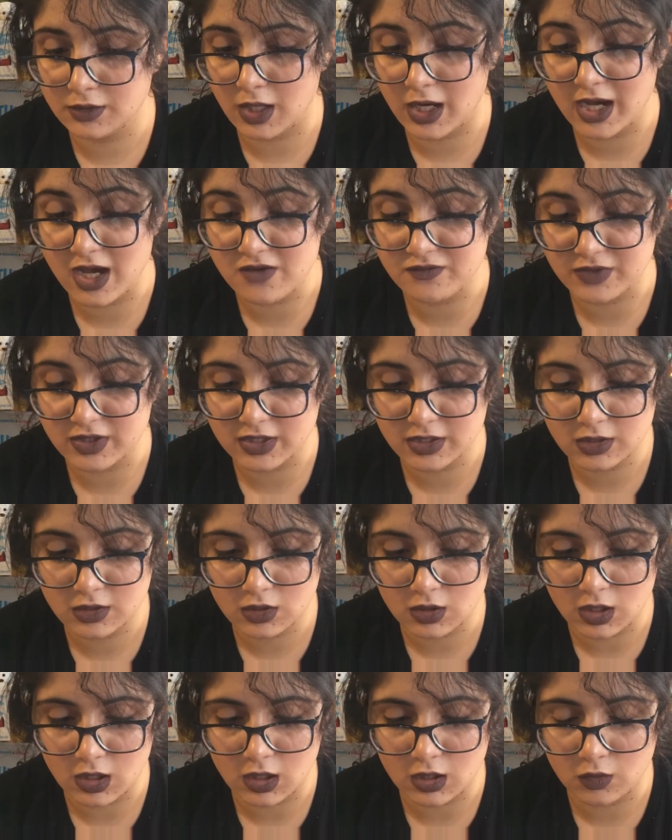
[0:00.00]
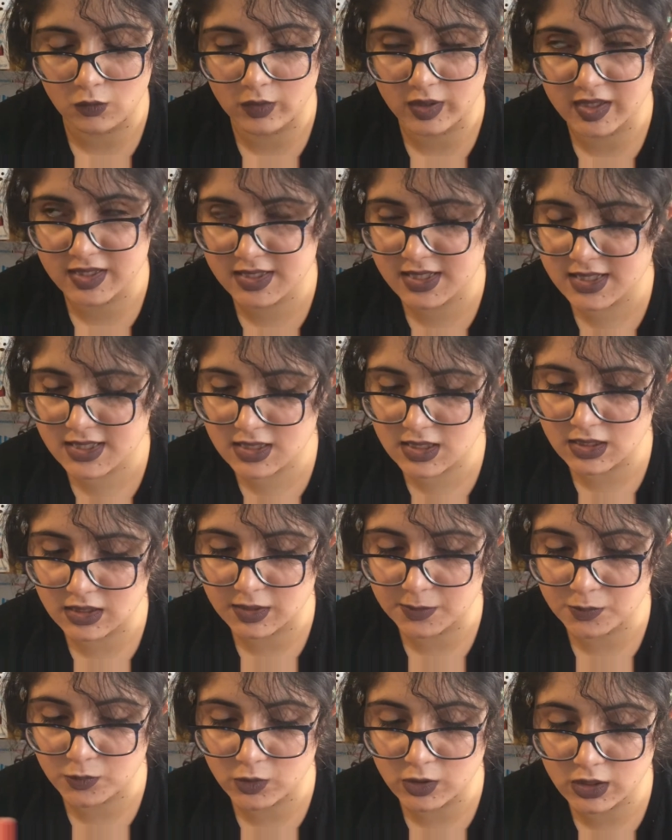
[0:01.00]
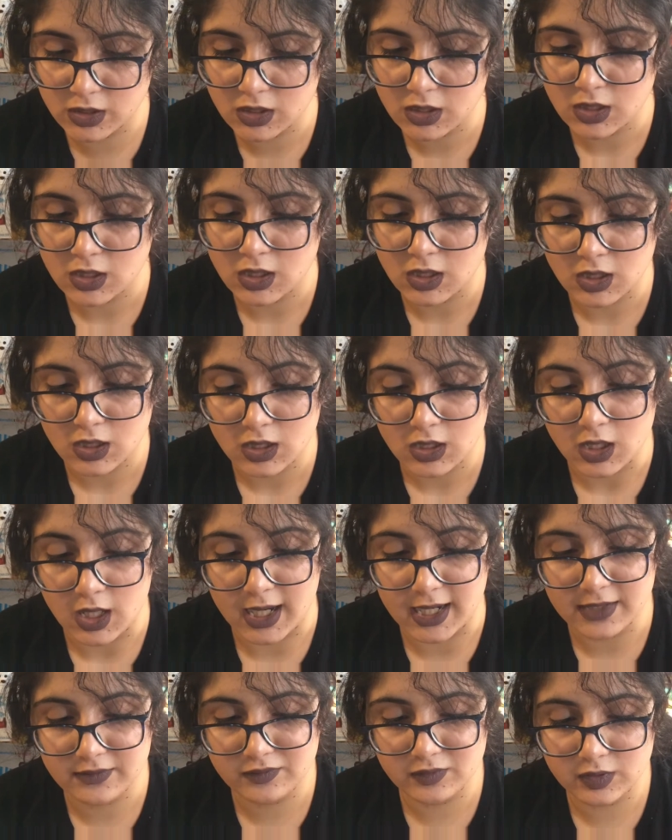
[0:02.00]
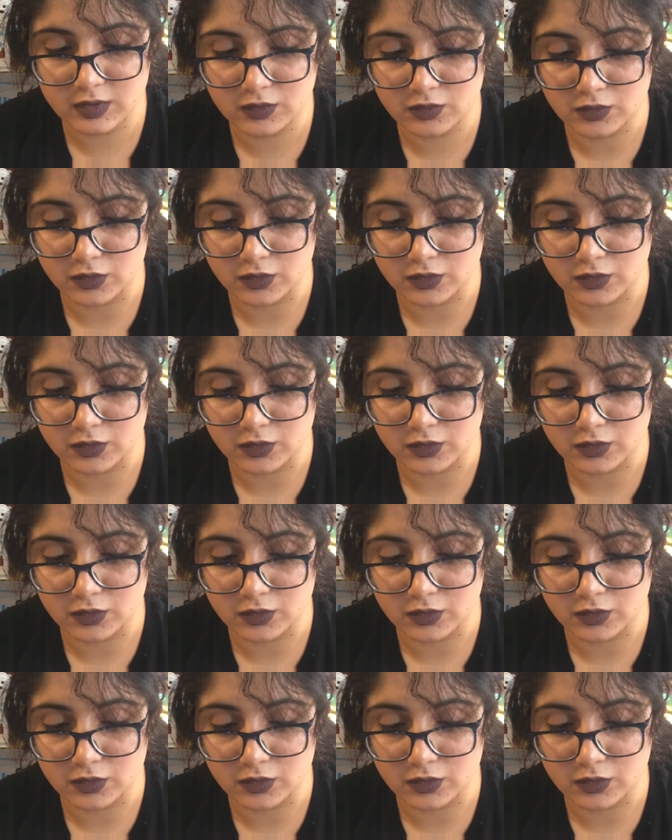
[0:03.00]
Ivan. Wait, is this the lip one? Ivan